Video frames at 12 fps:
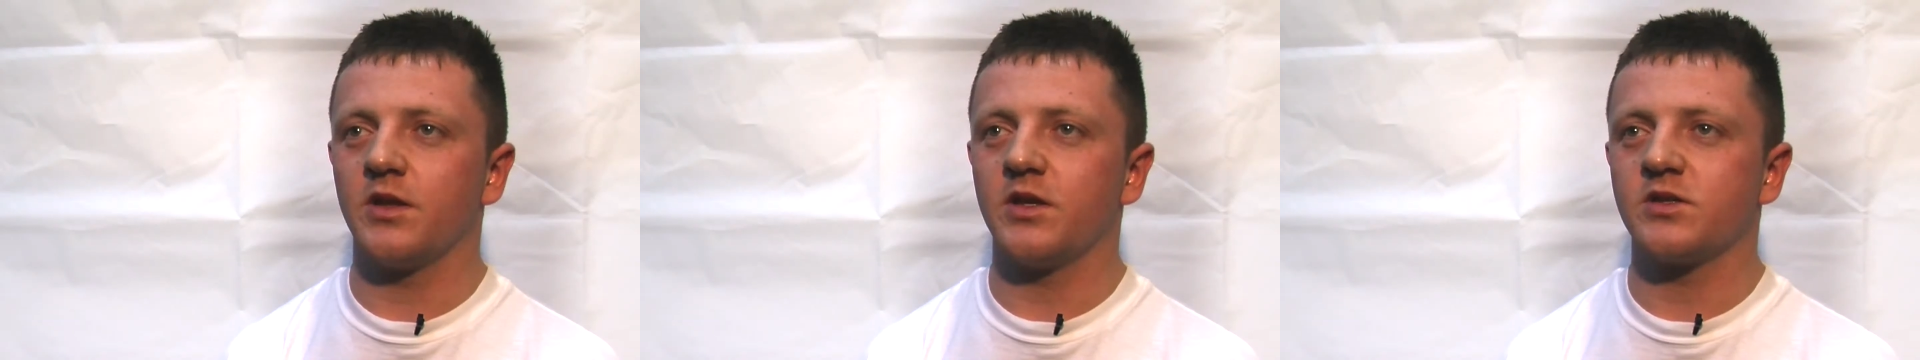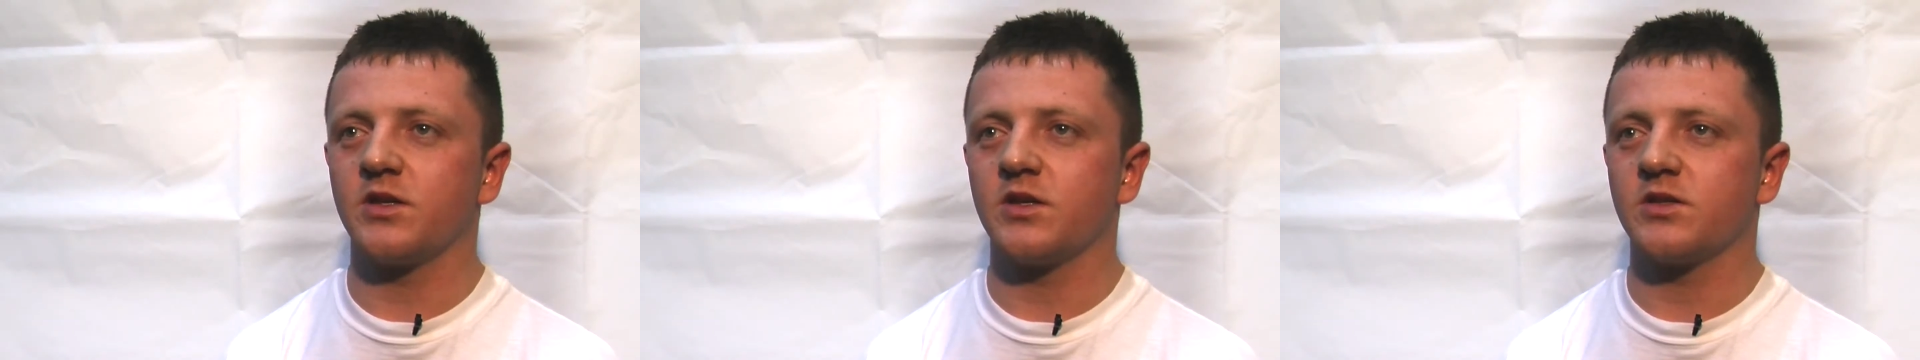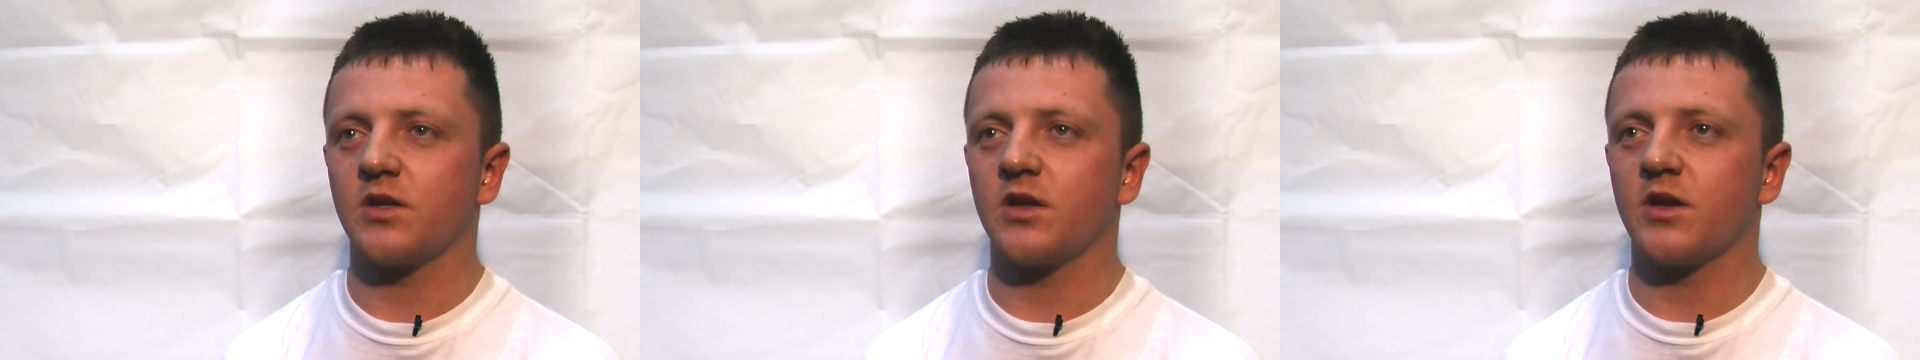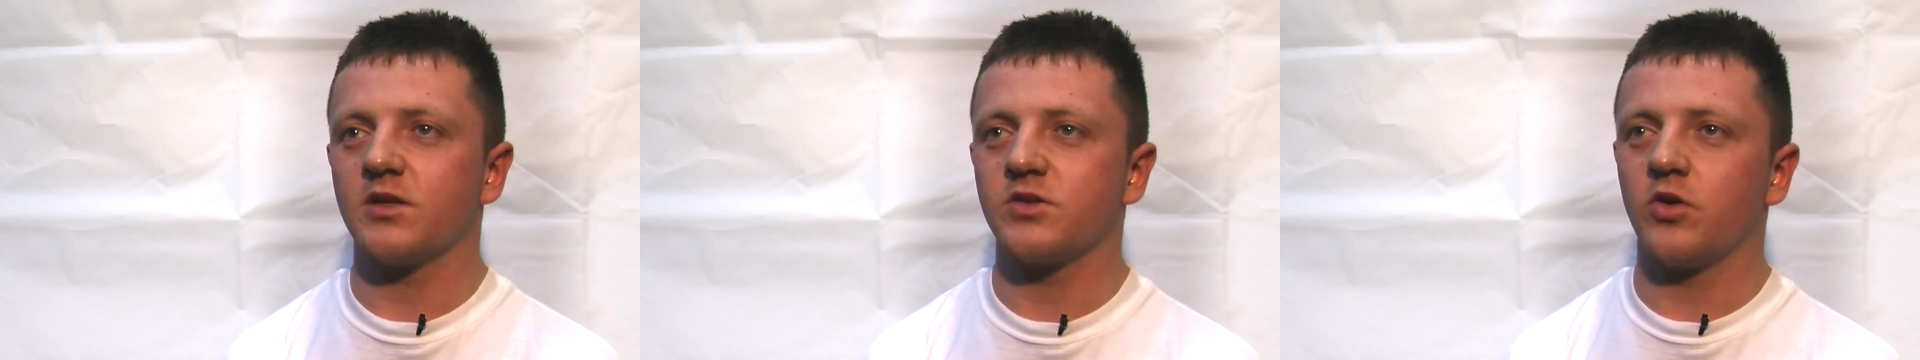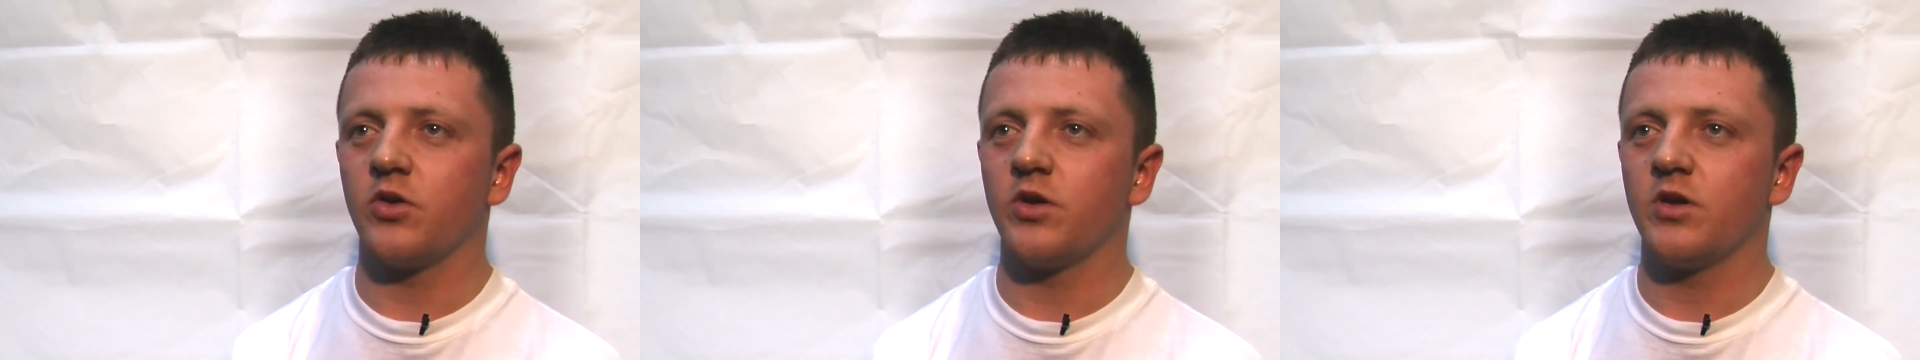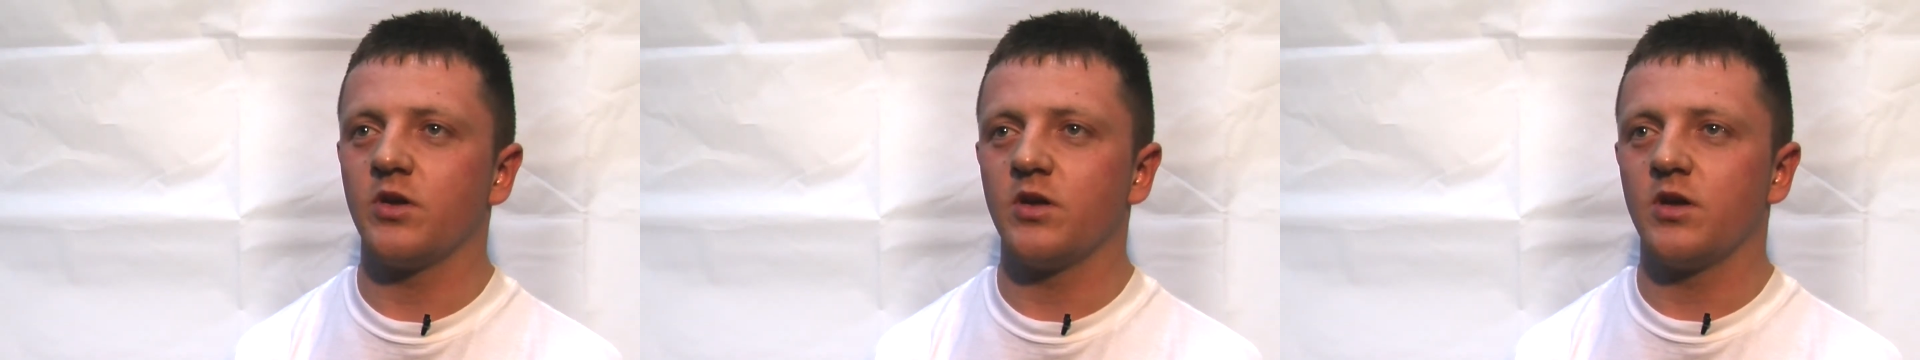likes of Sir Chris
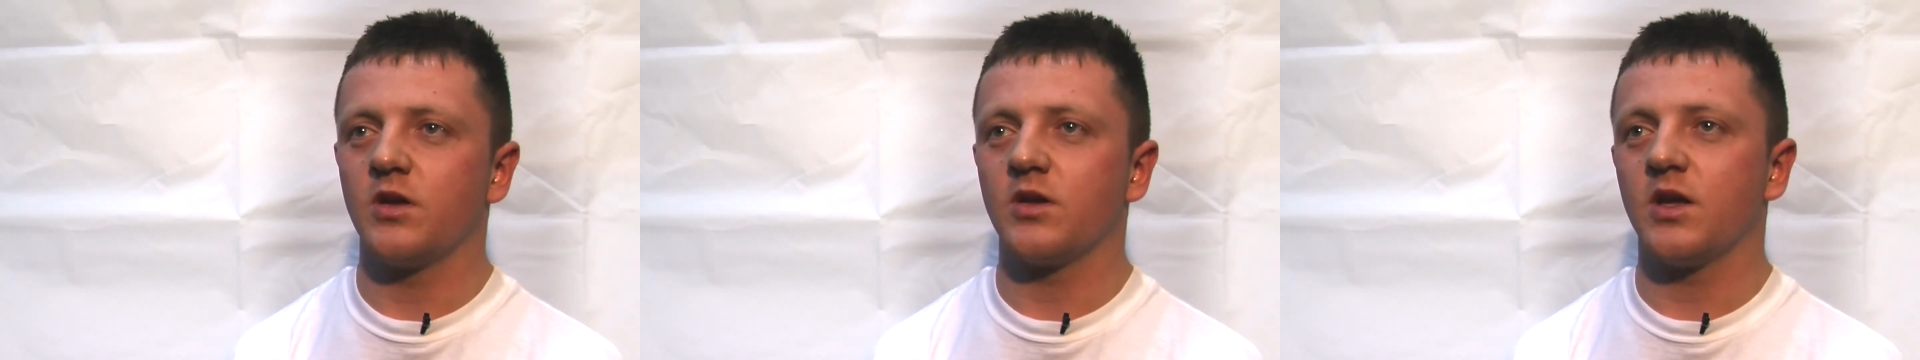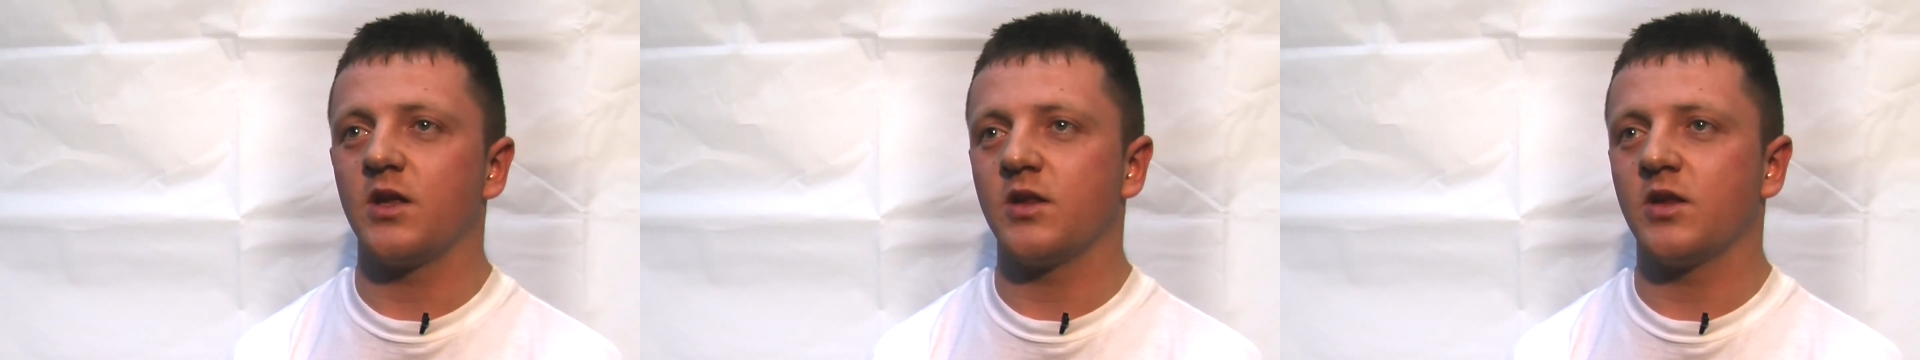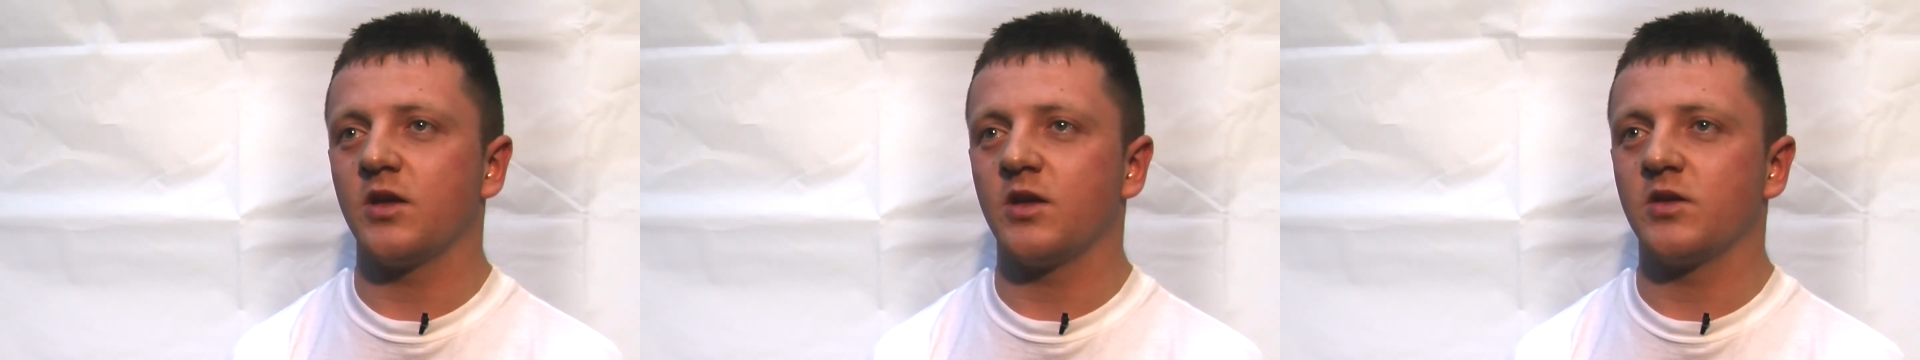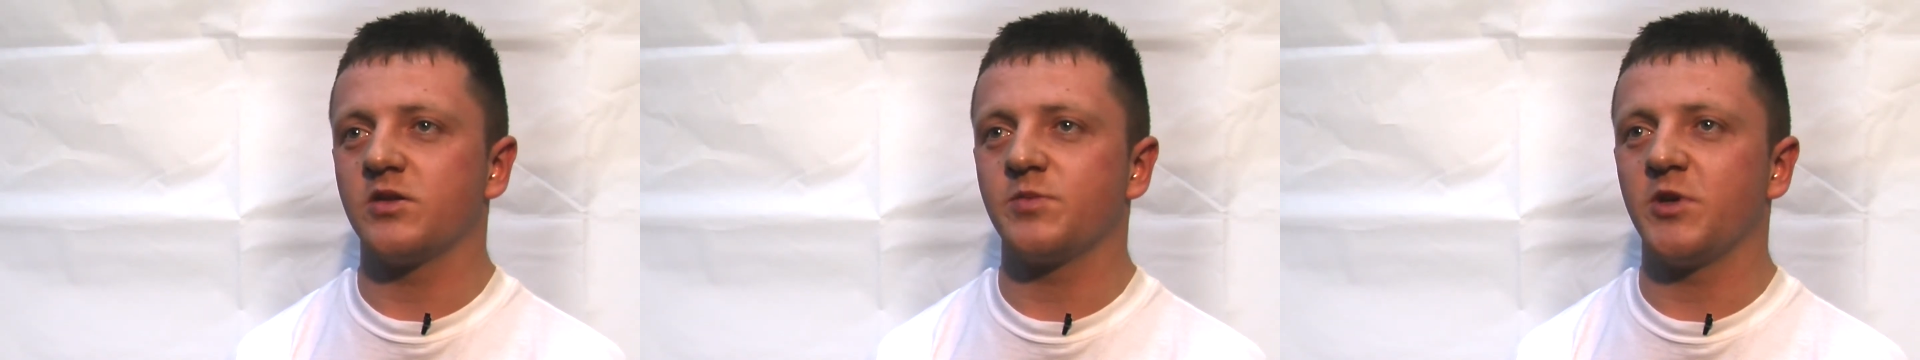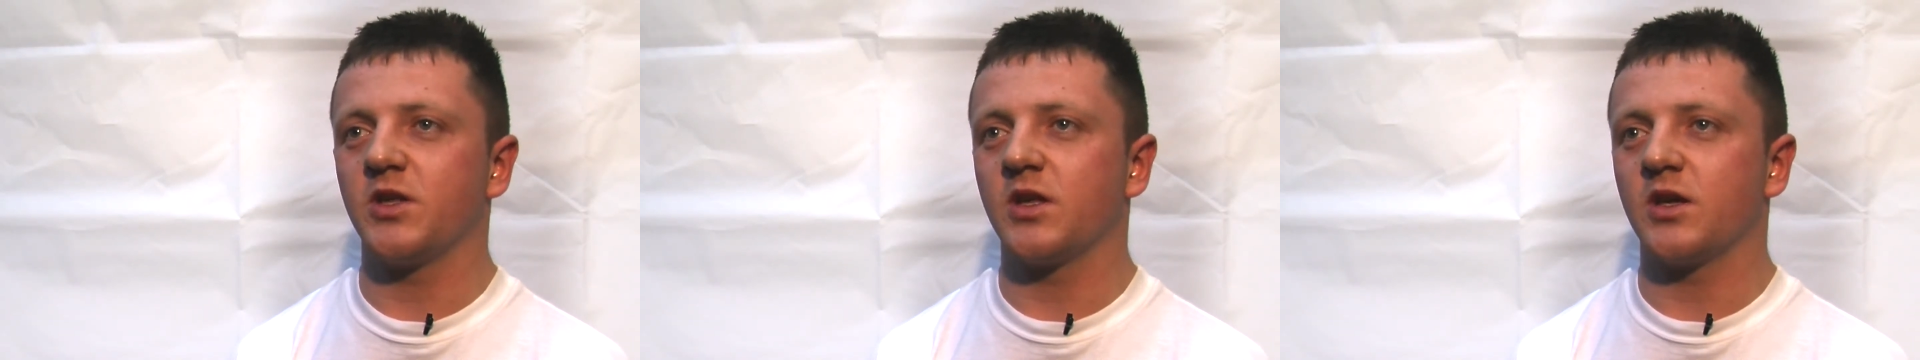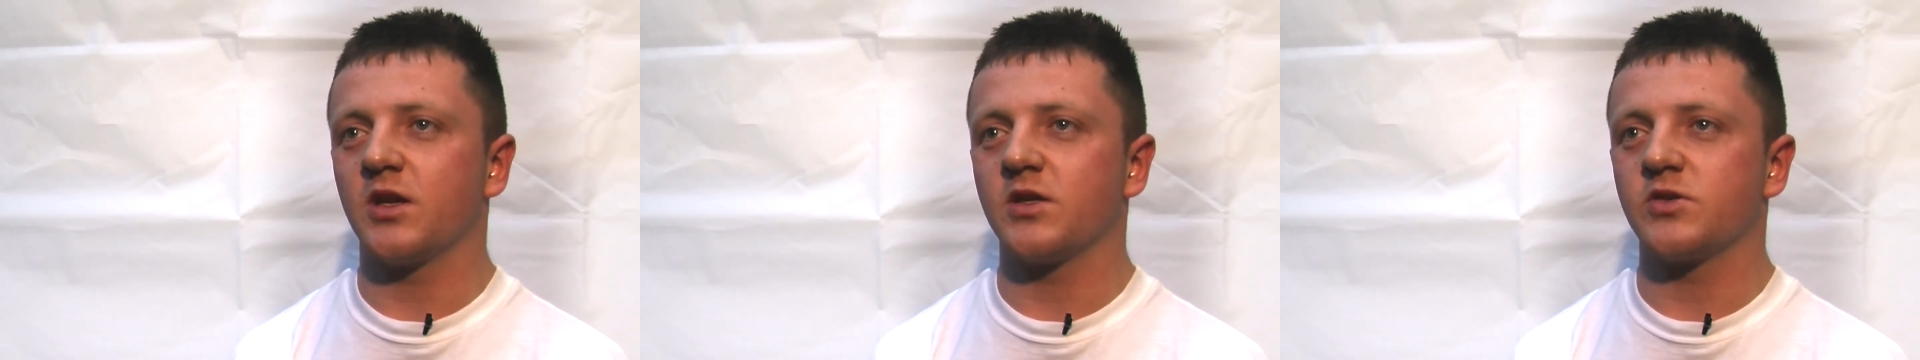Hoy, getting to speak
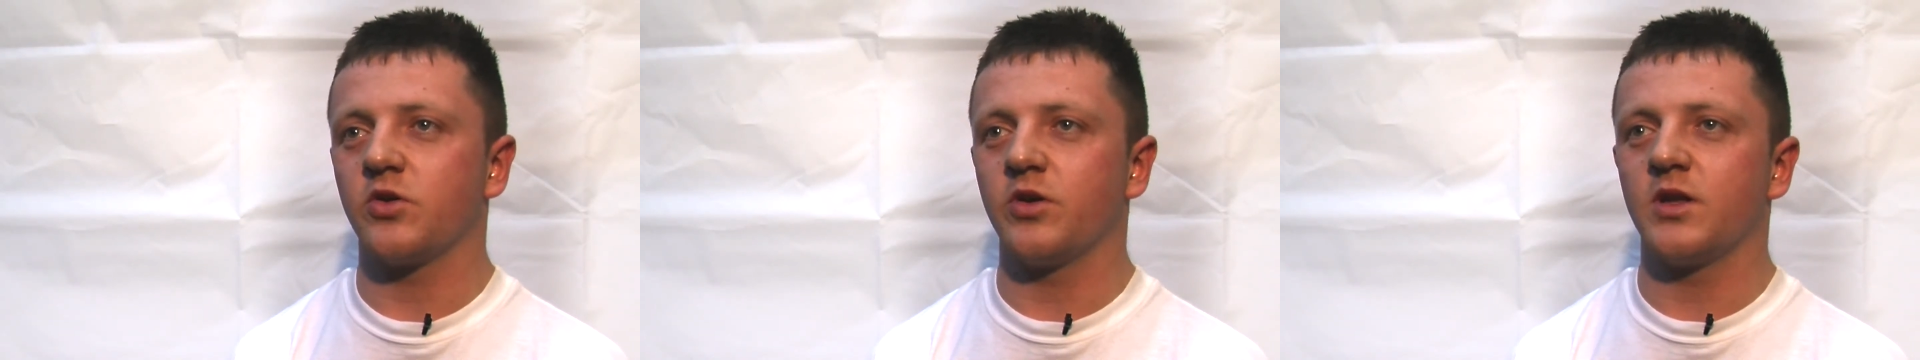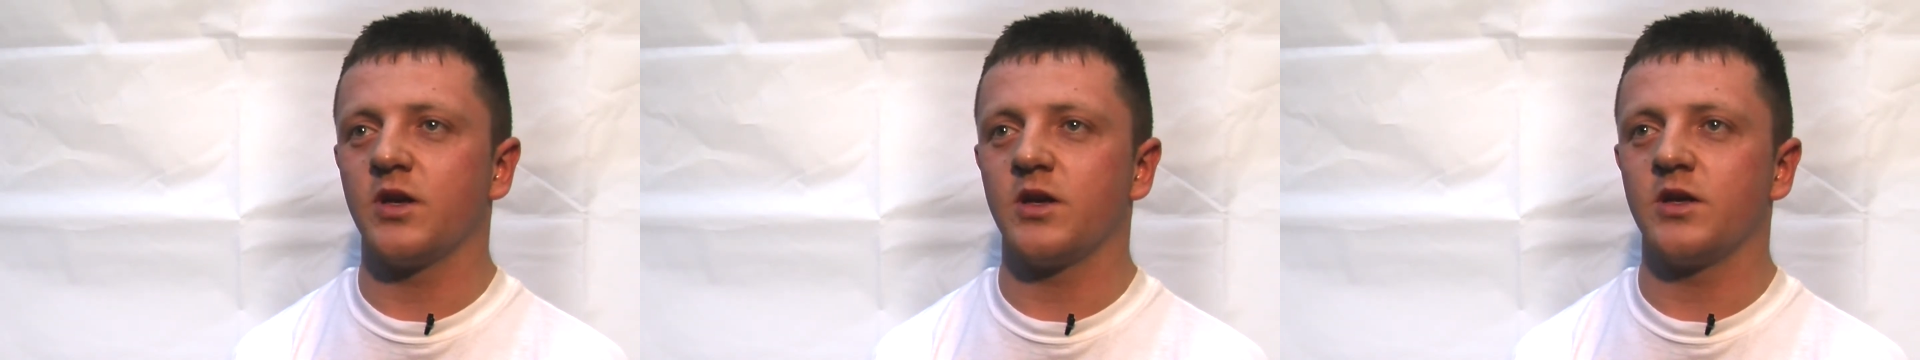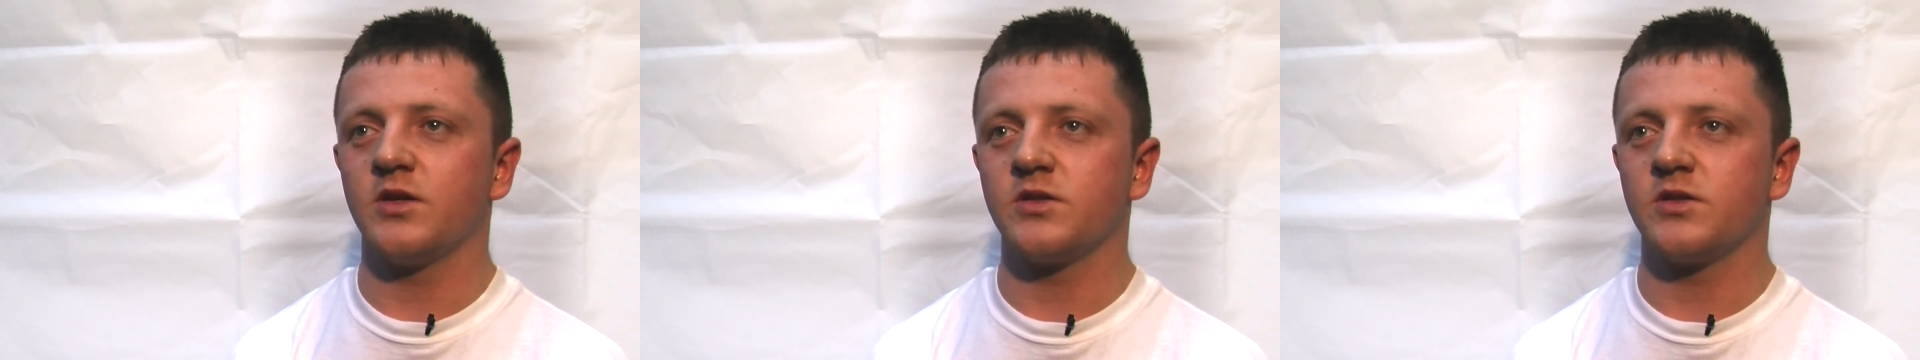to Chris Hoy and that